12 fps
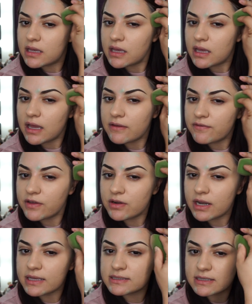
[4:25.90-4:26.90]
I feel
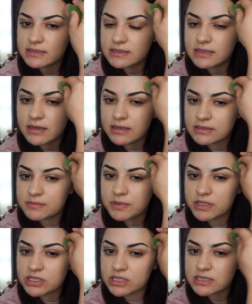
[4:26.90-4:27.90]
like since the
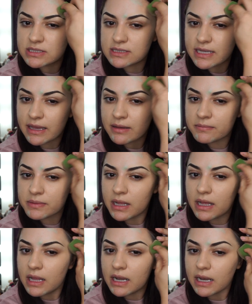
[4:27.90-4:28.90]
sponge is damp,
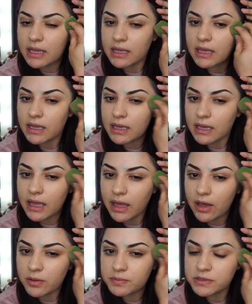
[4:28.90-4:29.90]
like it
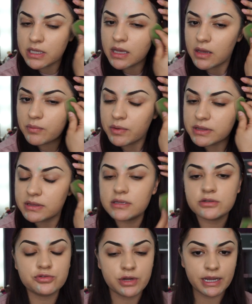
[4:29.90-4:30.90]
helps with
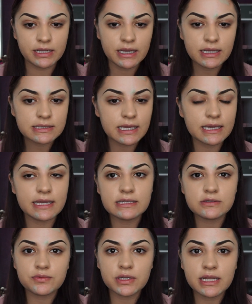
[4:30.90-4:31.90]
the dryness. It
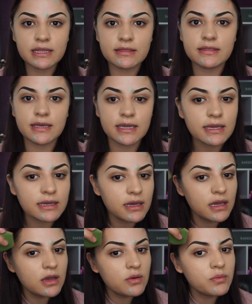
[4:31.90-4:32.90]
gets really thick
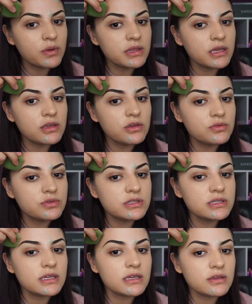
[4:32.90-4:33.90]
when I
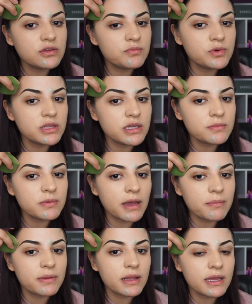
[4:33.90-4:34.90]
use it, when I
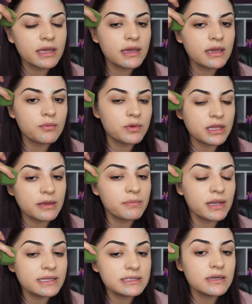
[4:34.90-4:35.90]
apply it, when I
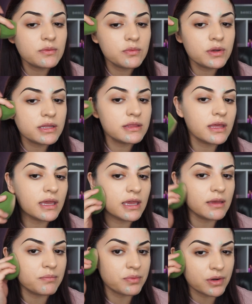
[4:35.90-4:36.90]
blend it with
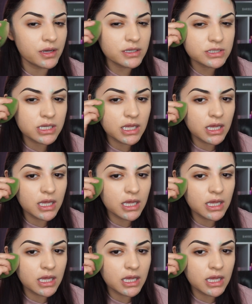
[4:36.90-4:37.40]
a brush.